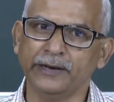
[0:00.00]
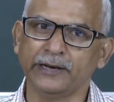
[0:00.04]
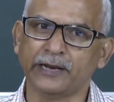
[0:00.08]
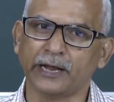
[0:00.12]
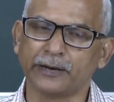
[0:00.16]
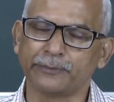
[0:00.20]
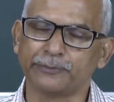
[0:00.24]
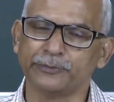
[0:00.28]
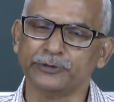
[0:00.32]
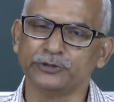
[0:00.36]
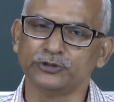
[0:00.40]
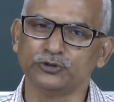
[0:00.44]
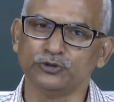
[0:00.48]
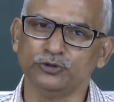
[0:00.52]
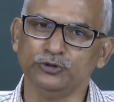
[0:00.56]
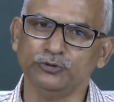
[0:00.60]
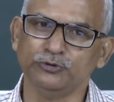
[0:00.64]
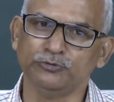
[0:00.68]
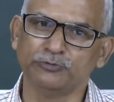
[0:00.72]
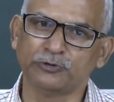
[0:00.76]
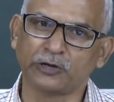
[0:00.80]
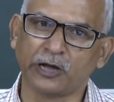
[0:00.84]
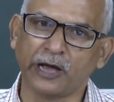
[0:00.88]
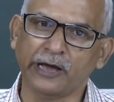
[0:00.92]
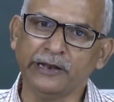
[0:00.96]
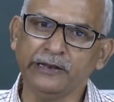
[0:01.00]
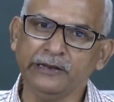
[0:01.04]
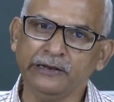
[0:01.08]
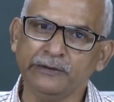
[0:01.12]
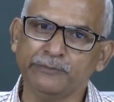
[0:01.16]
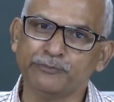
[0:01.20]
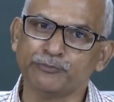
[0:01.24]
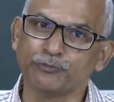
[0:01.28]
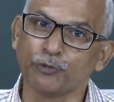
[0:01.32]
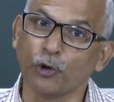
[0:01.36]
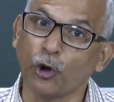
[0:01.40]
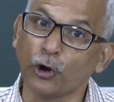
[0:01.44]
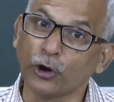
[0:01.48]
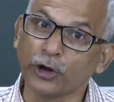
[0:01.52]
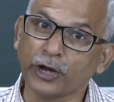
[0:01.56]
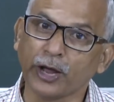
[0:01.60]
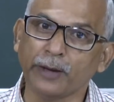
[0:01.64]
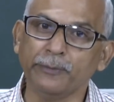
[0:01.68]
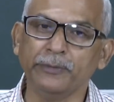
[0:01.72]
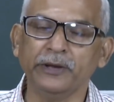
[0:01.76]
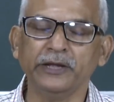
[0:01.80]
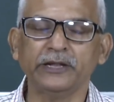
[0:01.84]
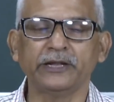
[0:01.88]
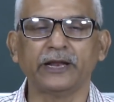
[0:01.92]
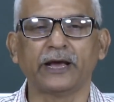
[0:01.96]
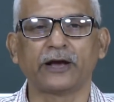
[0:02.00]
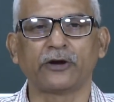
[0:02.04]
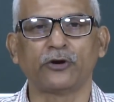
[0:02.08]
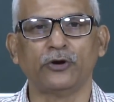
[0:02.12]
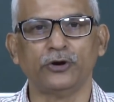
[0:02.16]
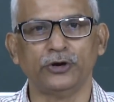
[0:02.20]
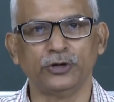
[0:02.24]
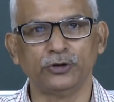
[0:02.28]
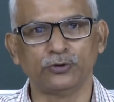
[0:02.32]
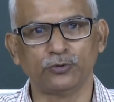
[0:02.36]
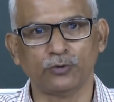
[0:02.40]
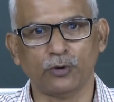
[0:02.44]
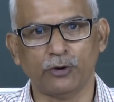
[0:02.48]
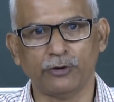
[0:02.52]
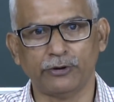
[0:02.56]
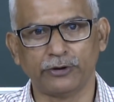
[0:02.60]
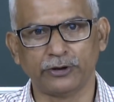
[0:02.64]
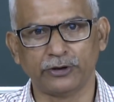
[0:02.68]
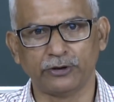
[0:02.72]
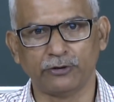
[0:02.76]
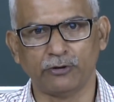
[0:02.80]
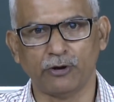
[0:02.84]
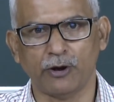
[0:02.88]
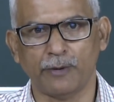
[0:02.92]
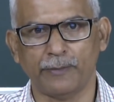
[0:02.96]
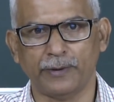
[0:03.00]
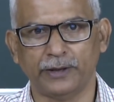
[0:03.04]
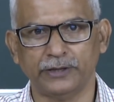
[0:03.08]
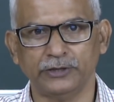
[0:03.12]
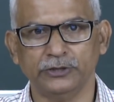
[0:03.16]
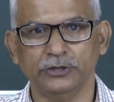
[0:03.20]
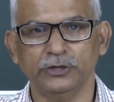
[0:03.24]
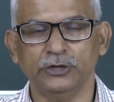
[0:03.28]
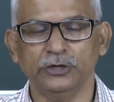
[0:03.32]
That means, we can program it according to our requirement.